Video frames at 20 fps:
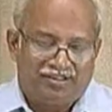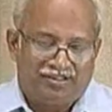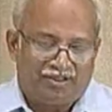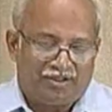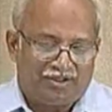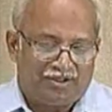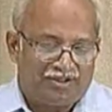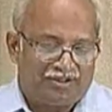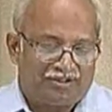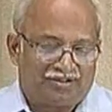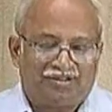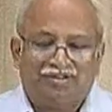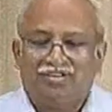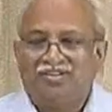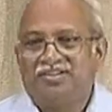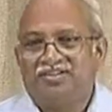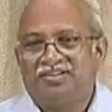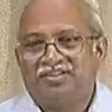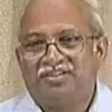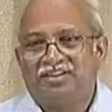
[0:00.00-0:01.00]
or
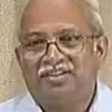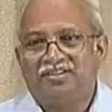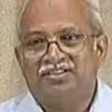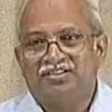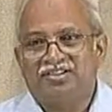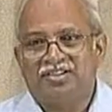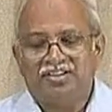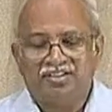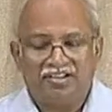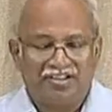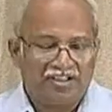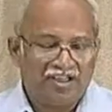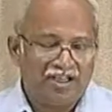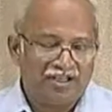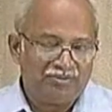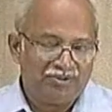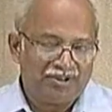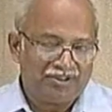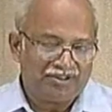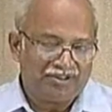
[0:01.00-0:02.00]
structural
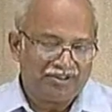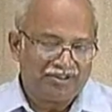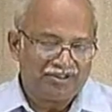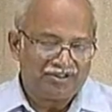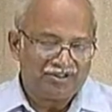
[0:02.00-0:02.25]
reliability,